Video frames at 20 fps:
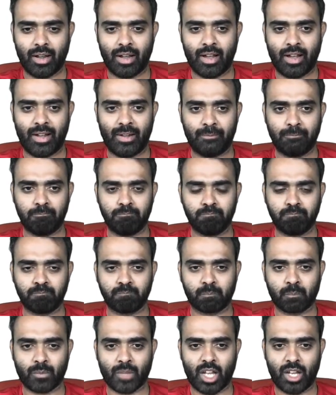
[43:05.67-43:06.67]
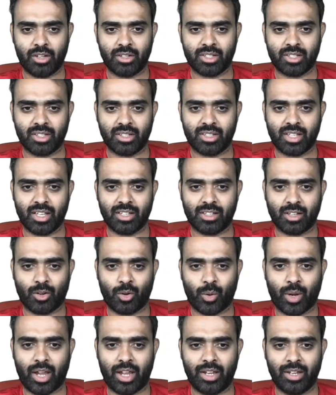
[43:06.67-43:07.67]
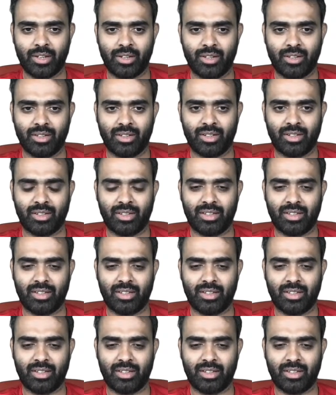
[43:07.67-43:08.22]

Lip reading: it says like, okay,